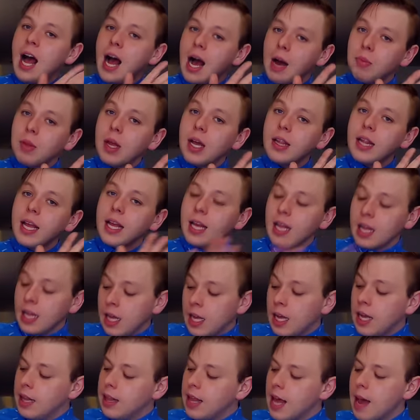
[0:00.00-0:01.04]
I'm not like,
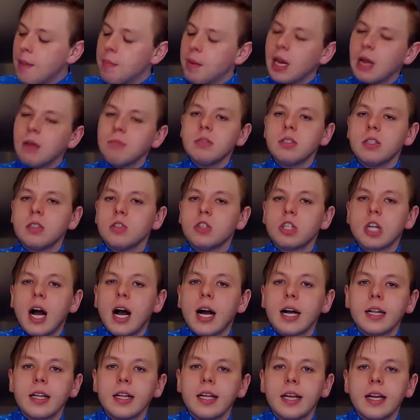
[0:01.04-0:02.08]
the M&M's is
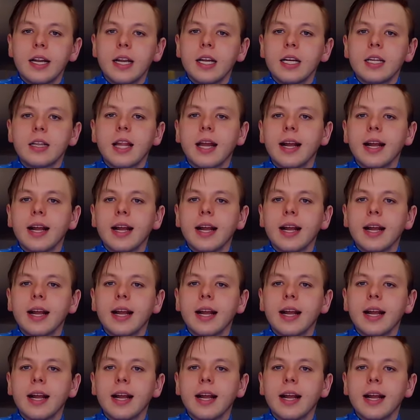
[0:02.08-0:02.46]
chocolatey,